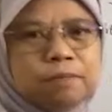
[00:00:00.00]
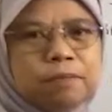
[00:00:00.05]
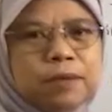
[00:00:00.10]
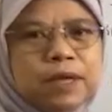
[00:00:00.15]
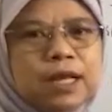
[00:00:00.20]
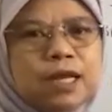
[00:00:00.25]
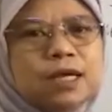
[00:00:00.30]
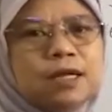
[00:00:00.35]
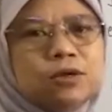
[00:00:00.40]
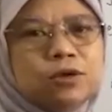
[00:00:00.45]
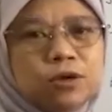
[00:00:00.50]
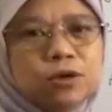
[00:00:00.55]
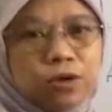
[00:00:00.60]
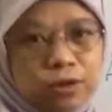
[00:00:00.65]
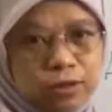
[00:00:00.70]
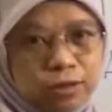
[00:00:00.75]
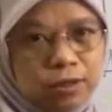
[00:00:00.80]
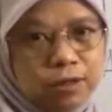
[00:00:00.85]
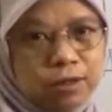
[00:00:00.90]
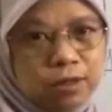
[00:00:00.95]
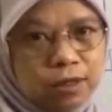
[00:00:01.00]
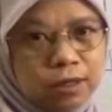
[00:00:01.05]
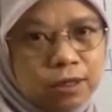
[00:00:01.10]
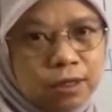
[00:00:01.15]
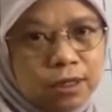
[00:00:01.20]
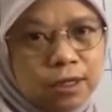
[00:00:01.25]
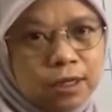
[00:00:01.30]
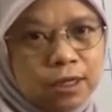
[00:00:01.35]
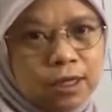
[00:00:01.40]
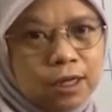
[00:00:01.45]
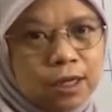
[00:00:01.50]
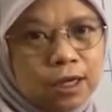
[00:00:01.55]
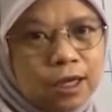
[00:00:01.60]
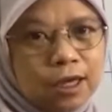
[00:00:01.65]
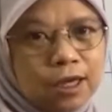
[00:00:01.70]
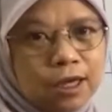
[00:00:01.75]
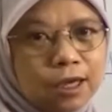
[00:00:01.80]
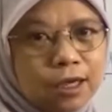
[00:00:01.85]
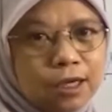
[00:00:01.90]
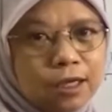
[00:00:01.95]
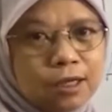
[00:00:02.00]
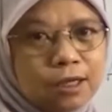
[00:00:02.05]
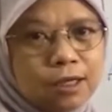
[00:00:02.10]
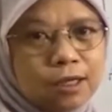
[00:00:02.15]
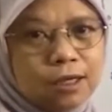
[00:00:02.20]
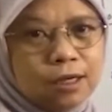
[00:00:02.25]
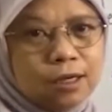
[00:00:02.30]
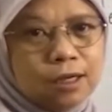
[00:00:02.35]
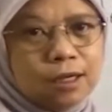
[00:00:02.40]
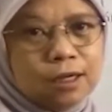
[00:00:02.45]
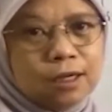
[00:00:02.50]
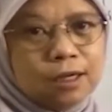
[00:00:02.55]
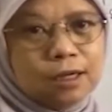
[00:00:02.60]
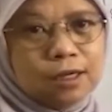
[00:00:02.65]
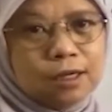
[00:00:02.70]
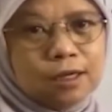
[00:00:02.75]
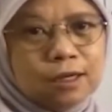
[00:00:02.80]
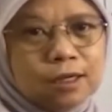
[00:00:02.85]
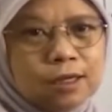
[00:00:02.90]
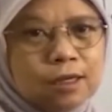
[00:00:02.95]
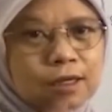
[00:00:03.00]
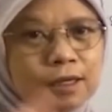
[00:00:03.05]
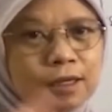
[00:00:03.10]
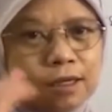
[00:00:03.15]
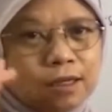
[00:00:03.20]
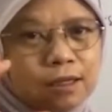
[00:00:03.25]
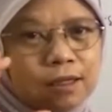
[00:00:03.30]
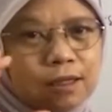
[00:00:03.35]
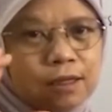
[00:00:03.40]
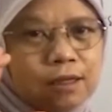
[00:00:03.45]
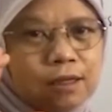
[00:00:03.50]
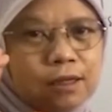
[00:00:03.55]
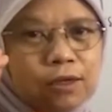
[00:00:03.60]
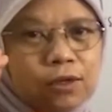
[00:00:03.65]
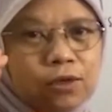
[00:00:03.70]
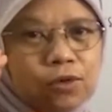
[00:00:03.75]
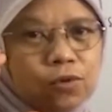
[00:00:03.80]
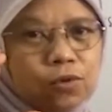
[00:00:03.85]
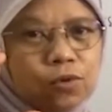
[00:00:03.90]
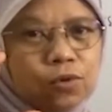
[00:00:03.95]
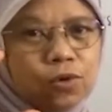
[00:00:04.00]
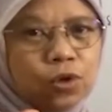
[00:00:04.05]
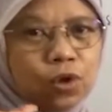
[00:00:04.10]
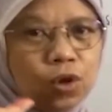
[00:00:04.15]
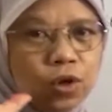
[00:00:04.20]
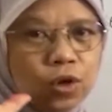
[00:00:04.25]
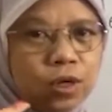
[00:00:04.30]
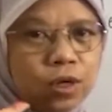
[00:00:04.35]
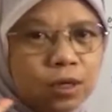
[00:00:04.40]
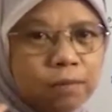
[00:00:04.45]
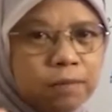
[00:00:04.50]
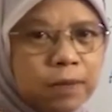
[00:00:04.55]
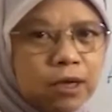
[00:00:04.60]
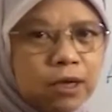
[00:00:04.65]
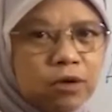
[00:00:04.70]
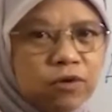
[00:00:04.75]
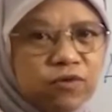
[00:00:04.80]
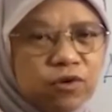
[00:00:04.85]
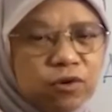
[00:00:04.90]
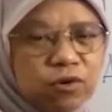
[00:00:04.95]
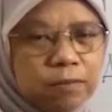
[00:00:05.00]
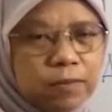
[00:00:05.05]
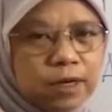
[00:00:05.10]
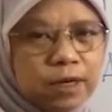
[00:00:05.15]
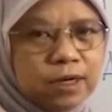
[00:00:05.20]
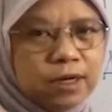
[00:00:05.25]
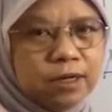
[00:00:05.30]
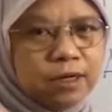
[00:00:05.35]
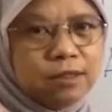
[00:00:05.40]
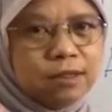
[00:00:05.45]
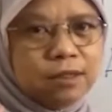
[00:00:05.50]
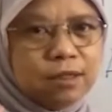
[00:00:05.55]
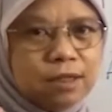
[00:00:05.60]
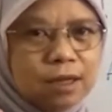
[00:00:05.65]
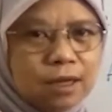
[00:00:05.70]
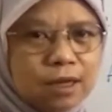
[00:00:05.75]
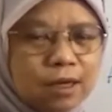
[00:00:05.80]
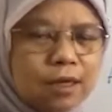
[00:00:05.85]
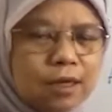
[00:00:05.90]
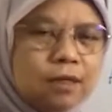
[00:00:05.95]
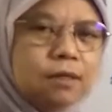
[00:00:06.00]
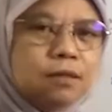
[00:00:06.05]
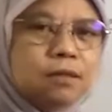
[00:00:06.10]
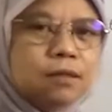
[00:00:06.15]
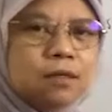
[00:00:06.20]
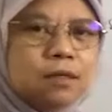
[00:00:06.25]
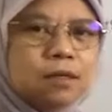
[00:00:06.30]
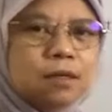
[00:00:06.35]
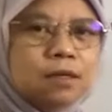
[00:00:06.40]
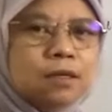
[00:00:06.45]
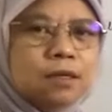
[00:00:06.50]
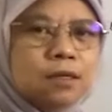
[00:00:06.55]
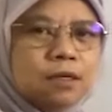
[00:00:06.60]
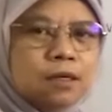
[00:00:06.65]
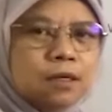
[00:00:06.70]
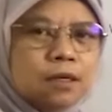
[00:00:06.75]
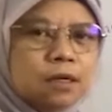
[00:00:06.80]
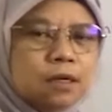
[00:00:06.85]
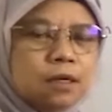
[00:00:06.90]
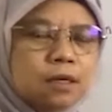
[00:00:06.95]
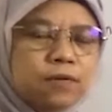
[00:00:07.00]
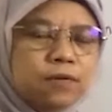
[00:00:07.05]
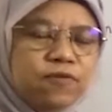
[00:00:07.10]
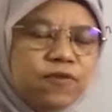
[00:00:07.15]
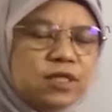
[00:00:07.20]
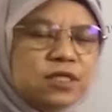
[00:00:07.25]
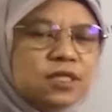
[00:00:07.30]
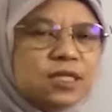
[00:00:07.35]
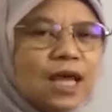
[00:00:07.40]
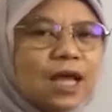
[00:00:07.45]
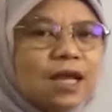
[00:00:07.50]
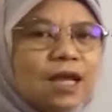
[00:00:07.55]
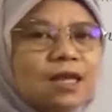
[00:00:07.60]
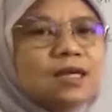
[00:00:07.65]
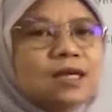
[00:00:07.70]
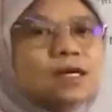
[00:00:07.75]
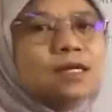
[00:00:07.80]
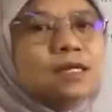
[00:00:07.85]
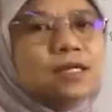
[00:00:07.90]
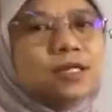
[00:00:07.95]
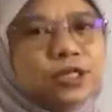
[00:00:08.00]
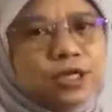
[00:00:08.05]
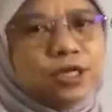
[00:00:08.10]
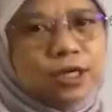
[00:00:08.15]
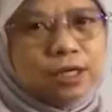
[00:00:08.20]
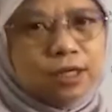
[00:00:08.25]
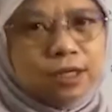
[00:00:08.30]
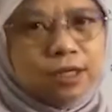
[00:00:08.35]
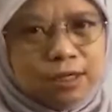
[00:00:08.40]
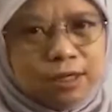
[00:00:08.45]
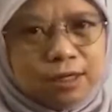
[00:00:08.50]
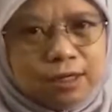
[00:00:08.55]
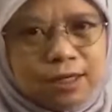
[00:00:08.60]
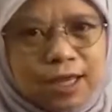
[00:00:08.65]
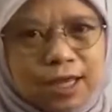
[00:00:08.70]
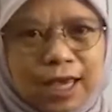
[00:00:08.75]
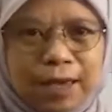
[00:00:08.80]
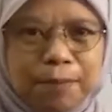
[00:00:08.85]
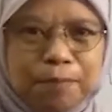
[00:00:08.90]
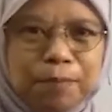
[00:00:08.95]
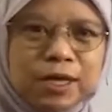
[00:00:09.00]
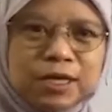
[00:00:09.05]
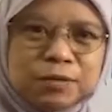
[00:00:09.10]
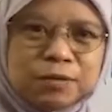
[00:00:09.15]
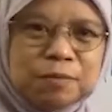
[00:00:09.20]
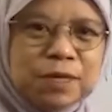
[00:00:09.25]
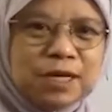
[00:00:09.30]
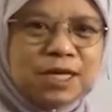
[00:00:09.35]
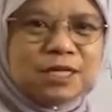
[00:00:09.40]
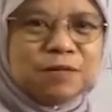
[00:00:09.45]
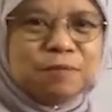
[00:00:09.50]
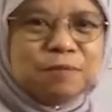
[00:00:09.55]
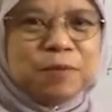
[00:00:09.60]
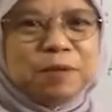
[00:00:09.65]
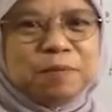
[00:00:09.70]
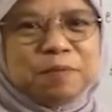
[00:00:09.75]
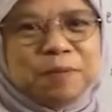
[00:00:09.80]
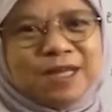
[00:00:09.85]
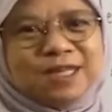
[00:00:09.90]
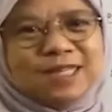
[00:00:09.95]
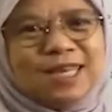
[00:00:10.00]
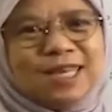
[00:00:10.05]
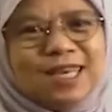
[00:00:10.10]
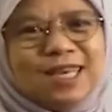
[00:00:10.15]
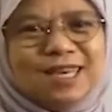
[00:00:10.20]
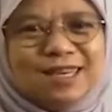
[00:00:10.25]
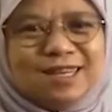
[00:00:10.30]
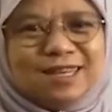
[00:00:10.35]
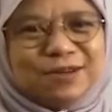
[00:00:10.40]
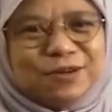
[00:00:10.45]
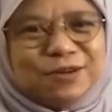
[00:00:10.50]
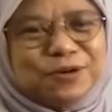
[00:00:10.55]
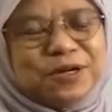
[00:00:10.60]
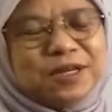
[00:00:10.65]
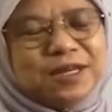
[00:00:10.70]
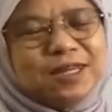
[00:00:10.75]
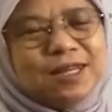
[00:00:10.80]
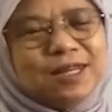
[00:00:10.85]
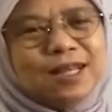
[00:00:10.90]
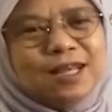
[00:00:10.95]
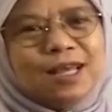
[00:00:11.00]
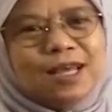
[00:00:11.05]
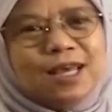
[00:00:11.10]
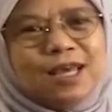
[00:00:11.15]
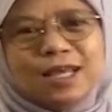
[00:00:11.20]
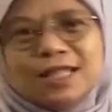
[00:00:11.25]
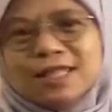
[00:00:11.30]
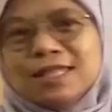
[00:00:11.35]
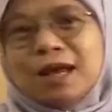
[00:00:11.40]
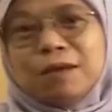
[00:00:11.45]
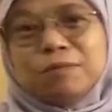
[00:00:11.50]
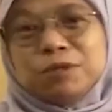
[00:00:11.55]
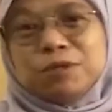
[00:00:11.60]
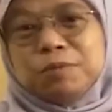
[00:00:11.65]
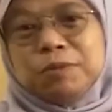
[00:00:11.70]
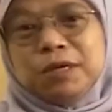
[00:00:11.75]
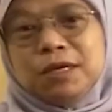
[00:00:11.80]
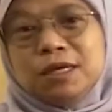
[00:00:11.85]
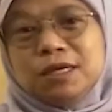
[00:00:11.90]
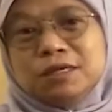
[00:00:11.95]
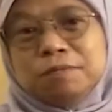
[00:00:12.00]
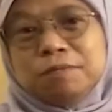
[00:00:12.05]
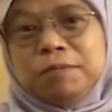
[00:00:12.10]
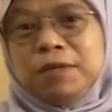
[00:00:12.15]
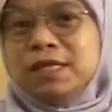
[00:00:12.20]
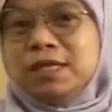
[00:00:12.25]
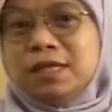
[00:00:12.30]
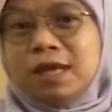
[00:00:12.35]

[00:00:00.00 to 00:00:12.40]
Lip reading: abelian or not. And you know in the back of your mind that if it's under addition, A plus B is B plus A, right? A times B is B